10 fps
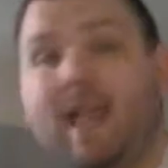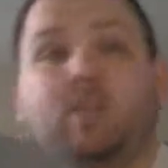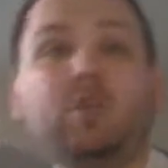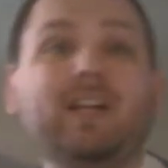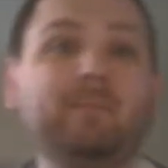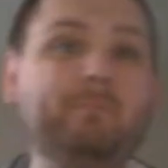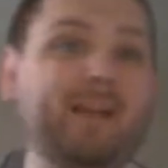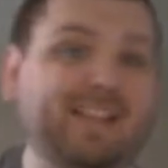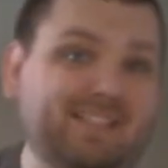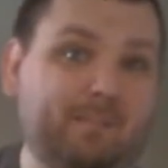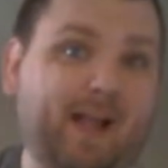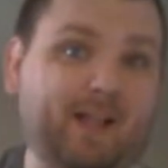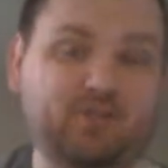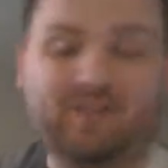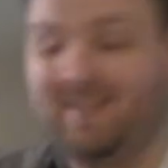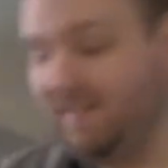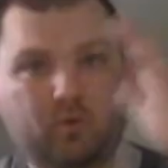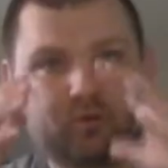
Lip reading: and you can mix and match these,